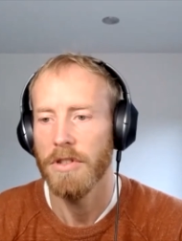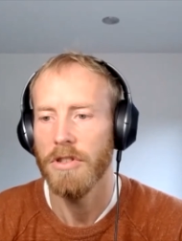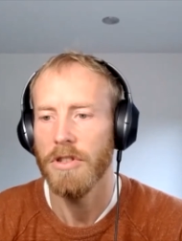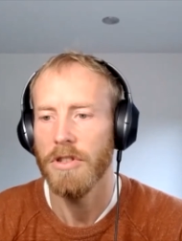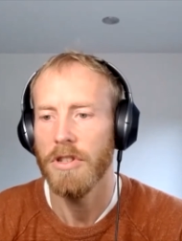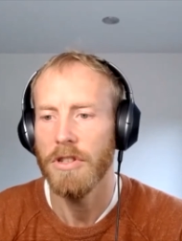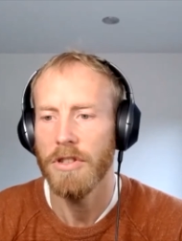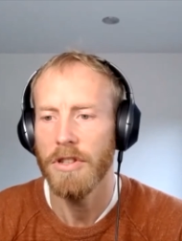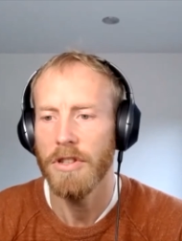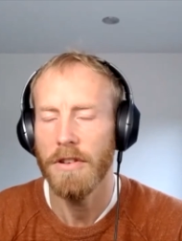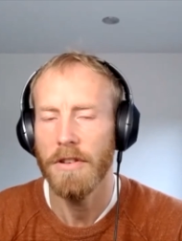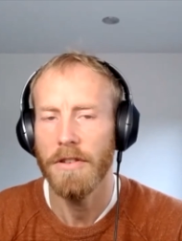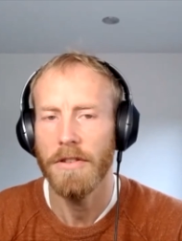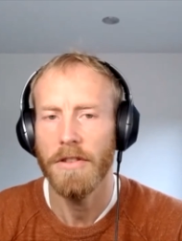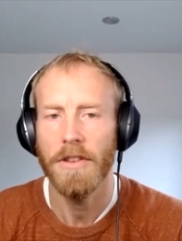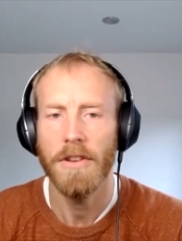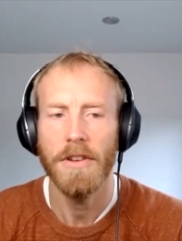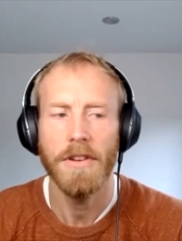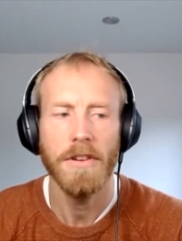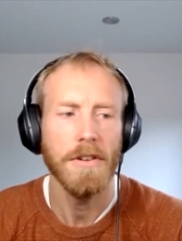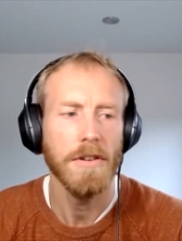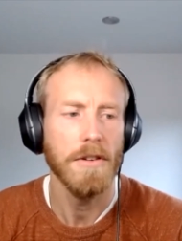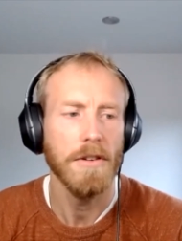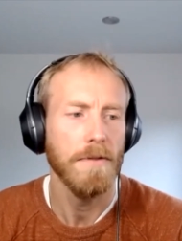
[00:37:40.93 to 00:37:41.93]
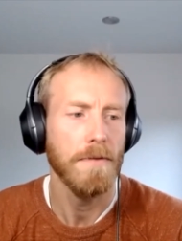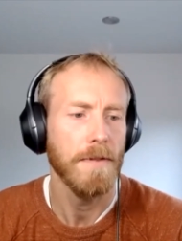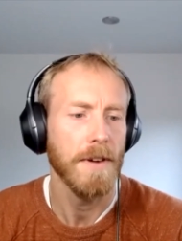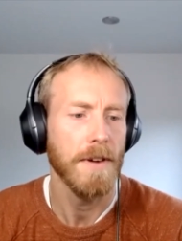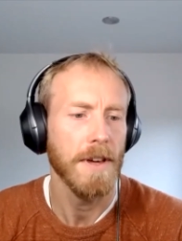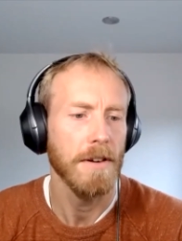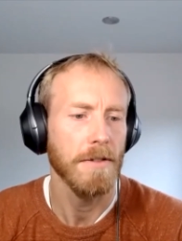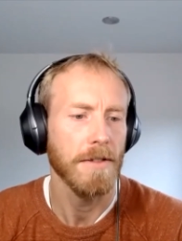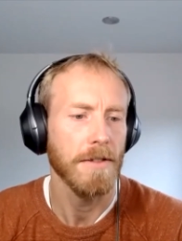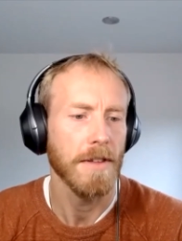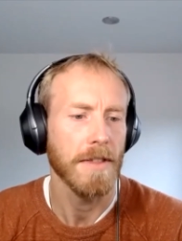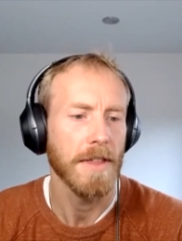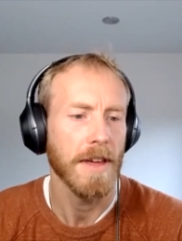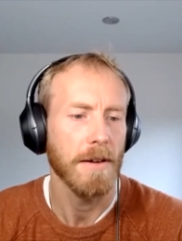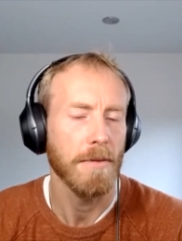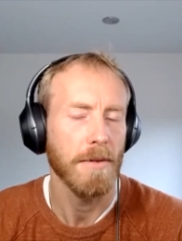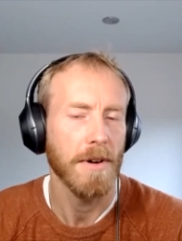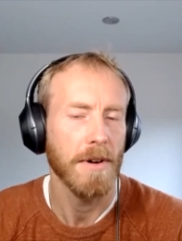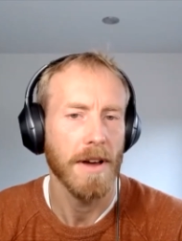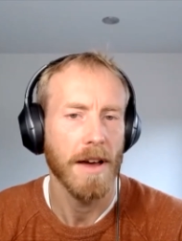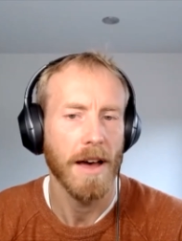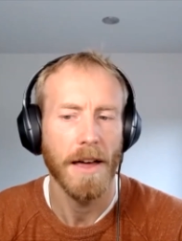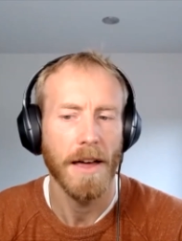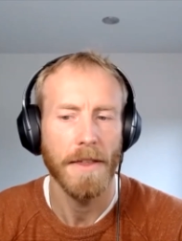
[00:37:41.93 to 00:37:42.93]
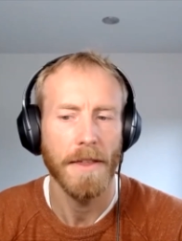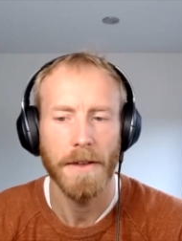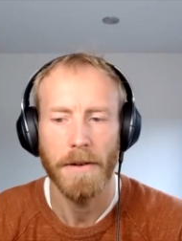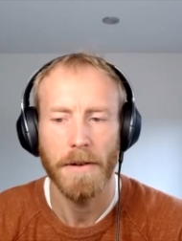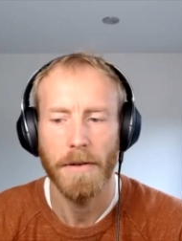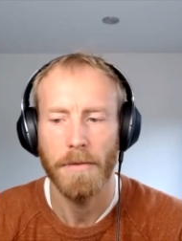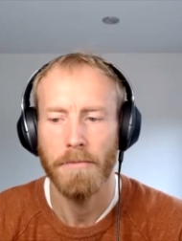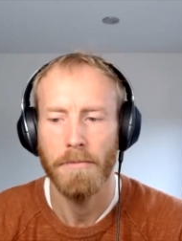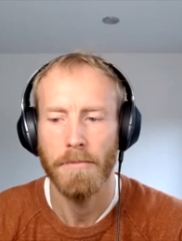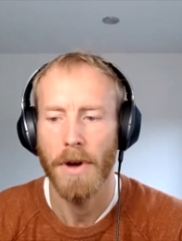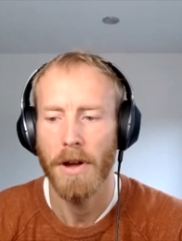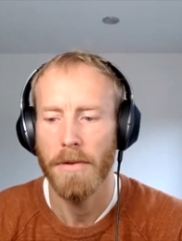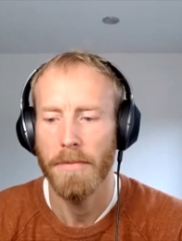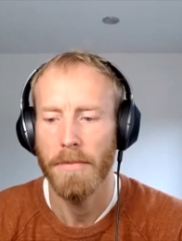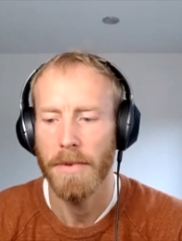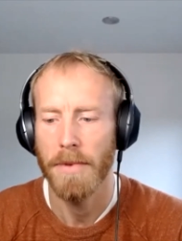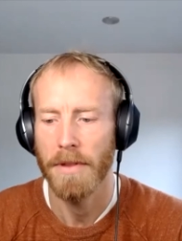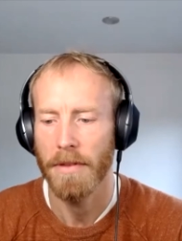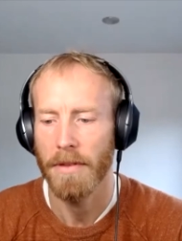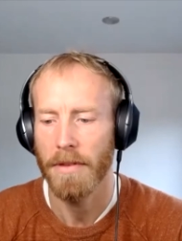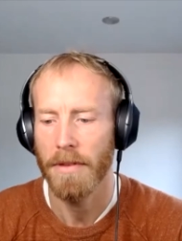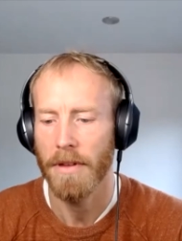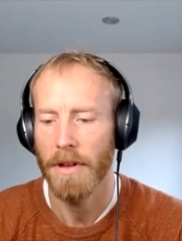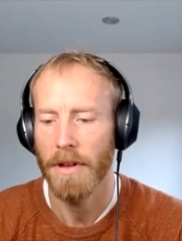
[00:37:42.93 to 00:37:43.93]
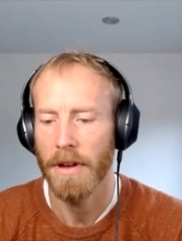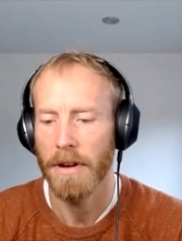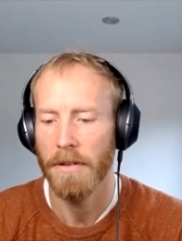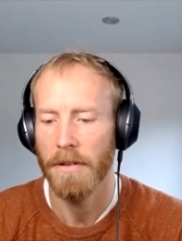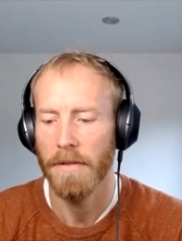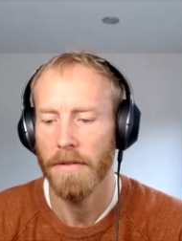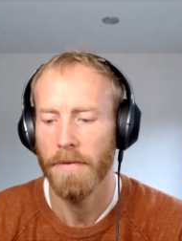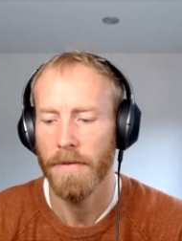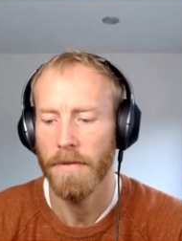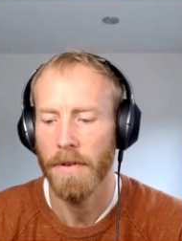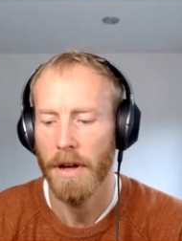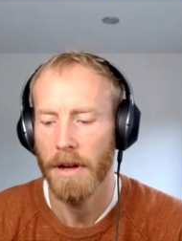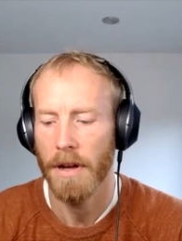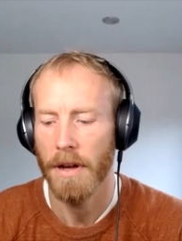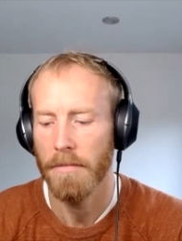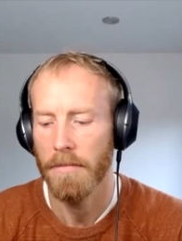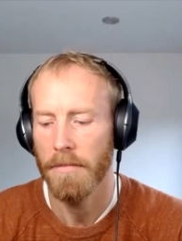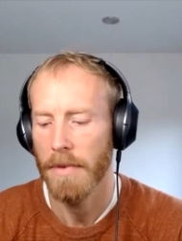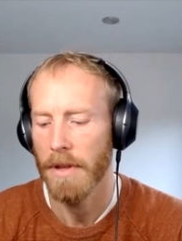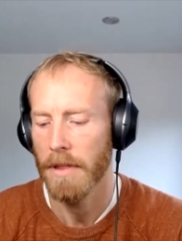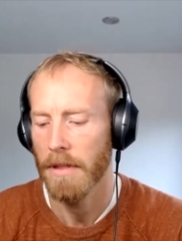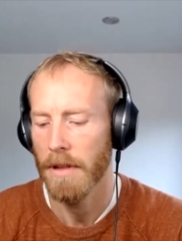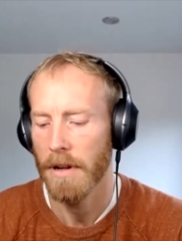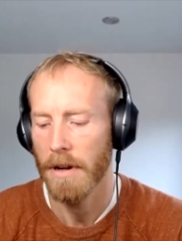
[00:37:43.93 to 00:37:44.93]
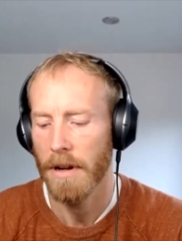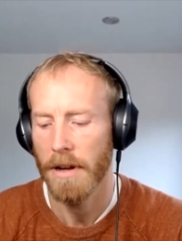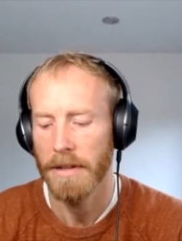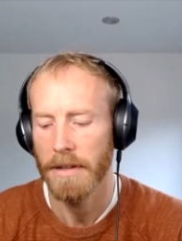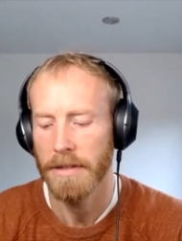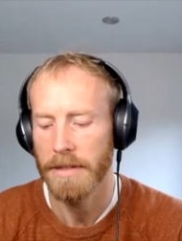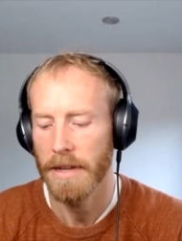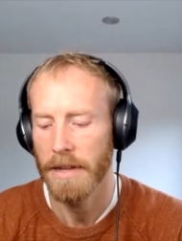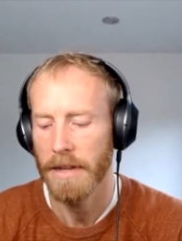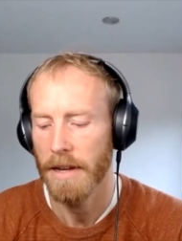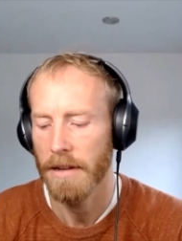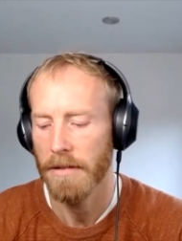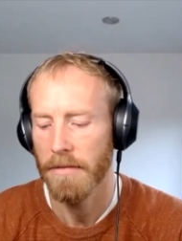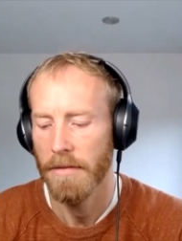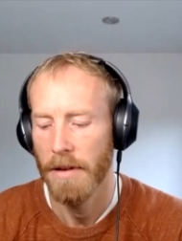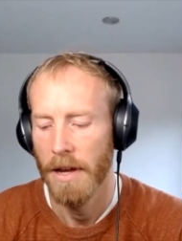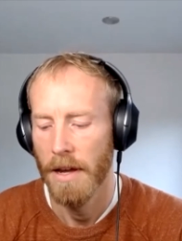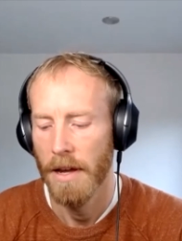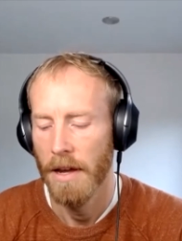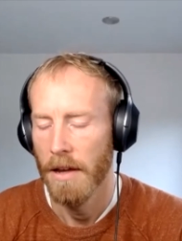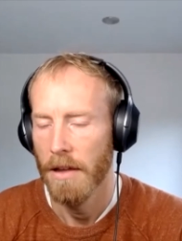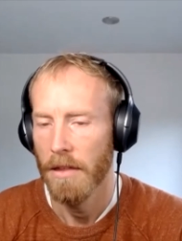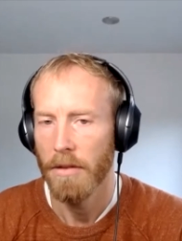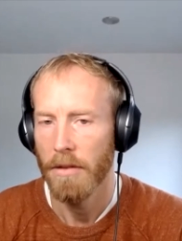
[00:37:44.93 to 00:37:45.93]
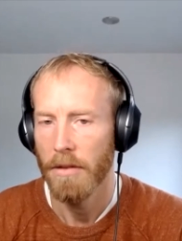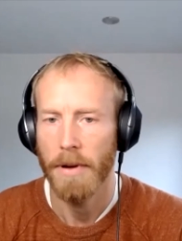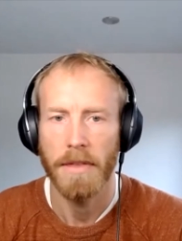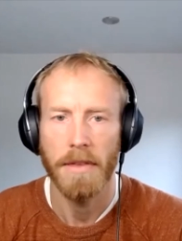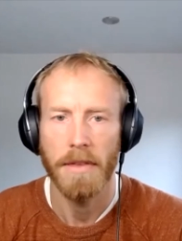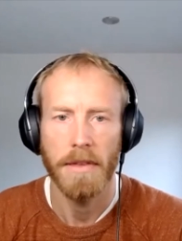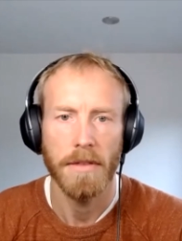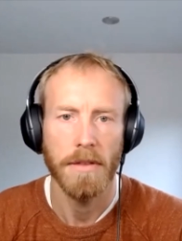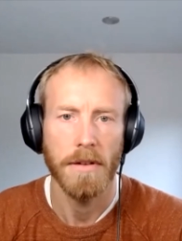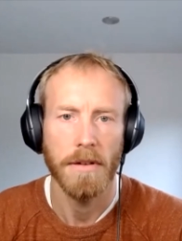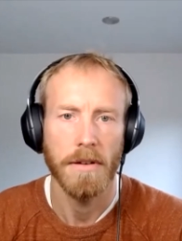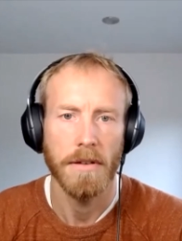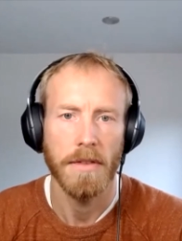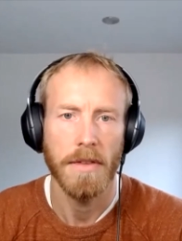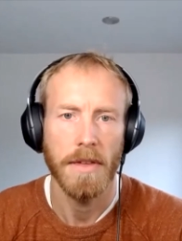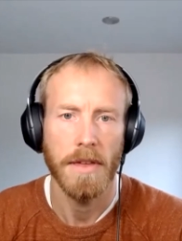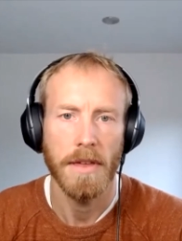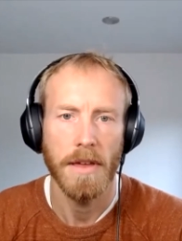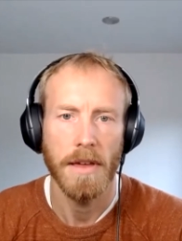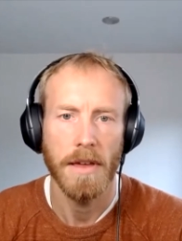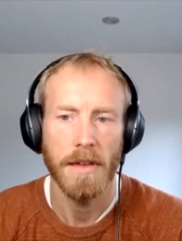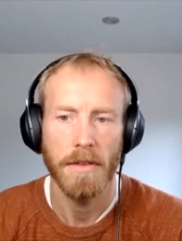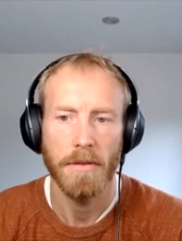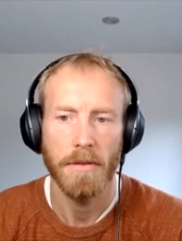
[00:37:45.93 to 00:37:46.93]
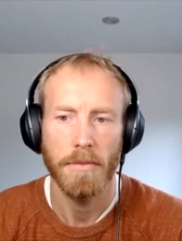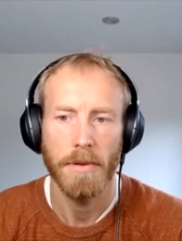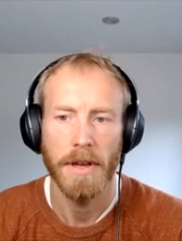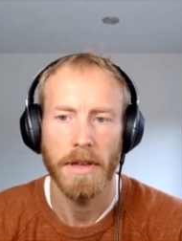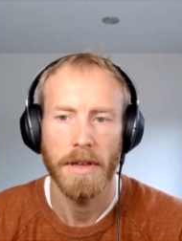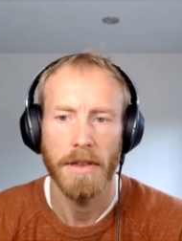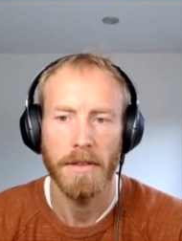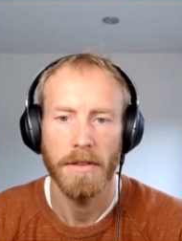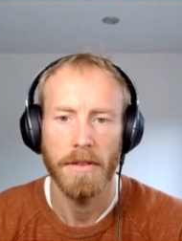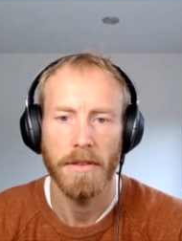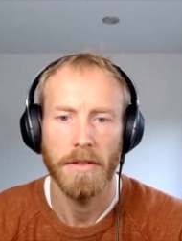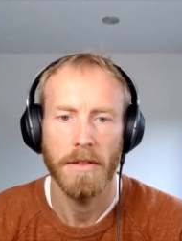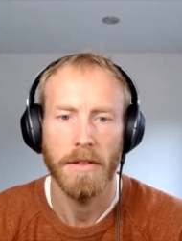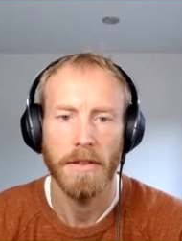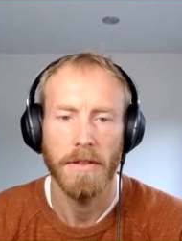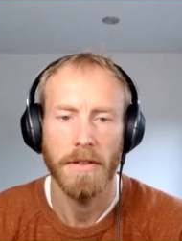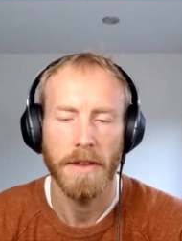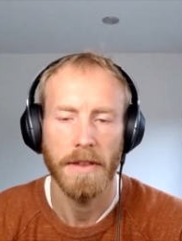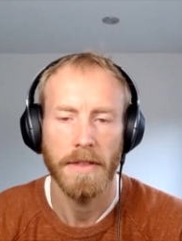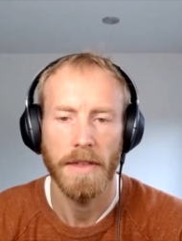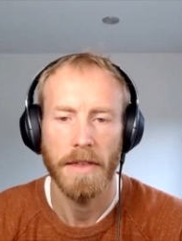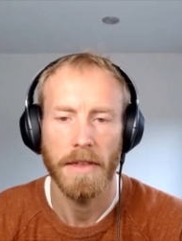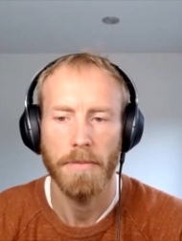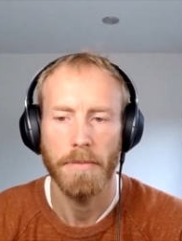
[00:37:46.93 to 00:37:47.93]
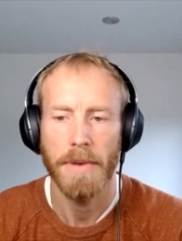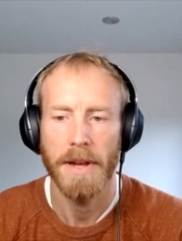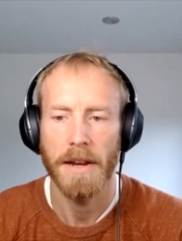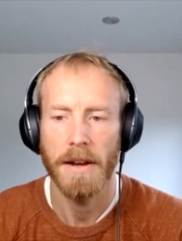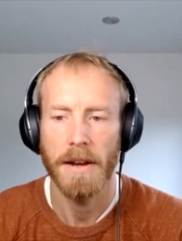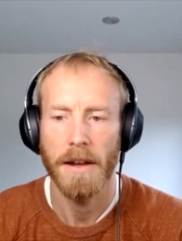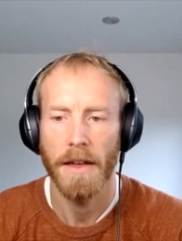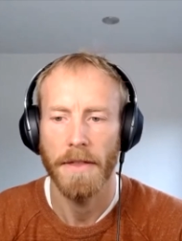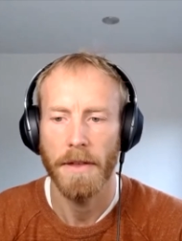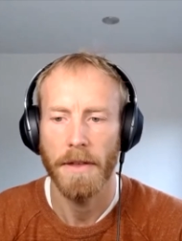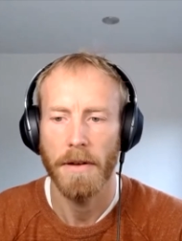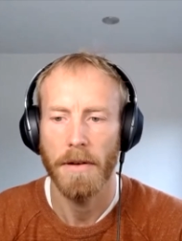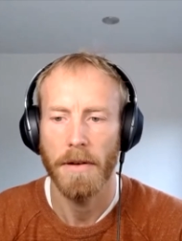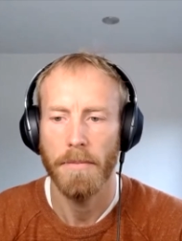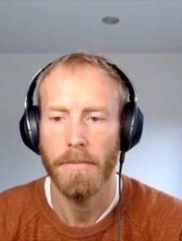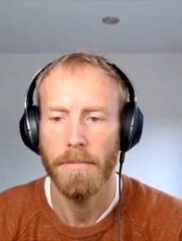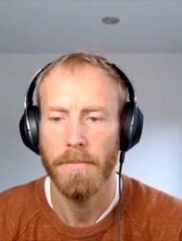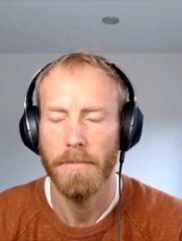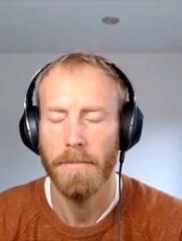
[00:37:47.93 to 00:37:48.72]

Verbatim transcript: do, do, do you feel that there were other moments kind of um, in the last say 20 30 years where you, you think there's been other